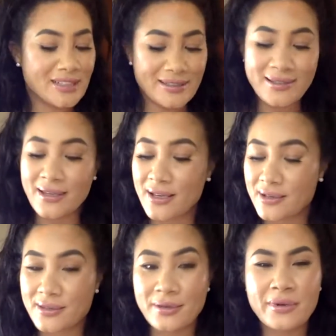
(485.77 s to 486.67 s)

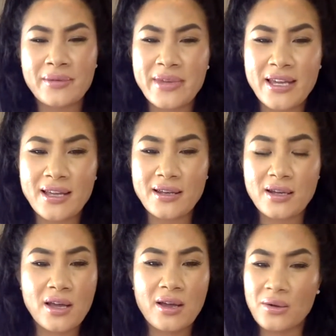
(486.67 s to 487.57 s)
See what I mean?
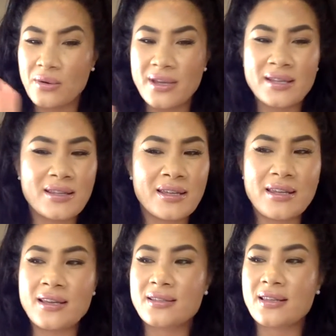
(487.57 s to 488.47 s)

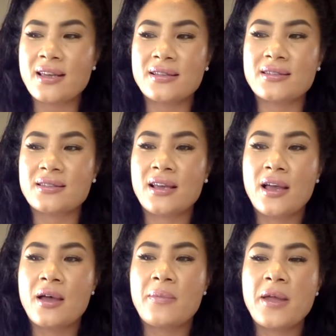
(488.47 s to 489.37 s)
It's
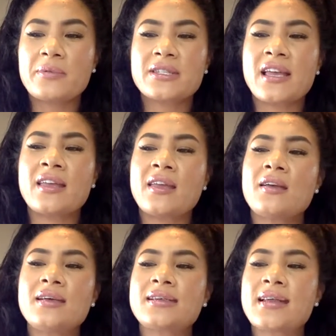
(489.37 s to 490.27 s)
people say,
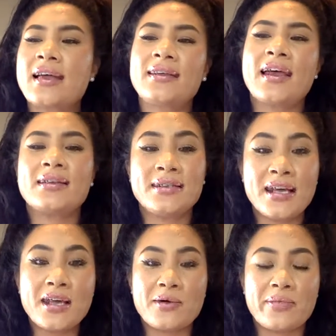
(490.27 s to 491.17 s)
Gail, it's not that
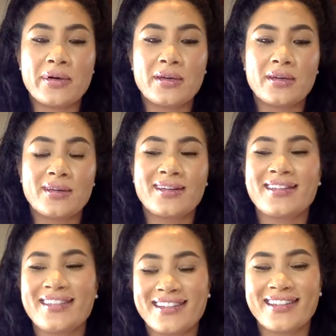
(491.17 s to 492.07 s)
deep.
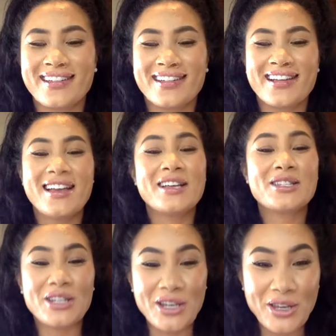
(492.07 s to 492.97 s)

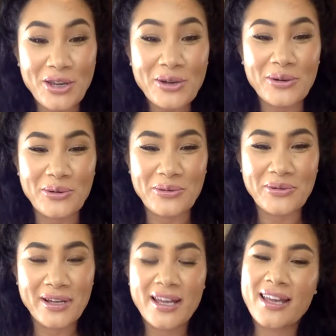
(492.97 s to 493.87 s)
To you,
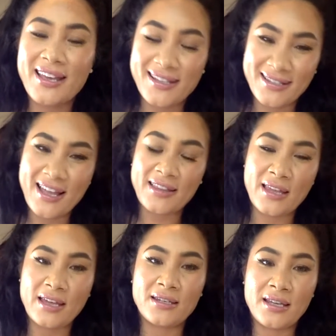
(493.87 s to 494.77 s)
it's not
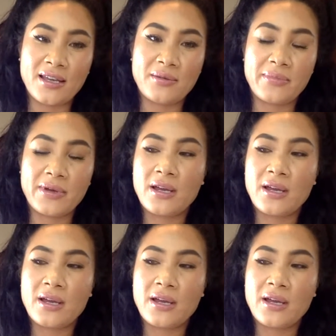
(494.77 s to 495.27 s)
that deep.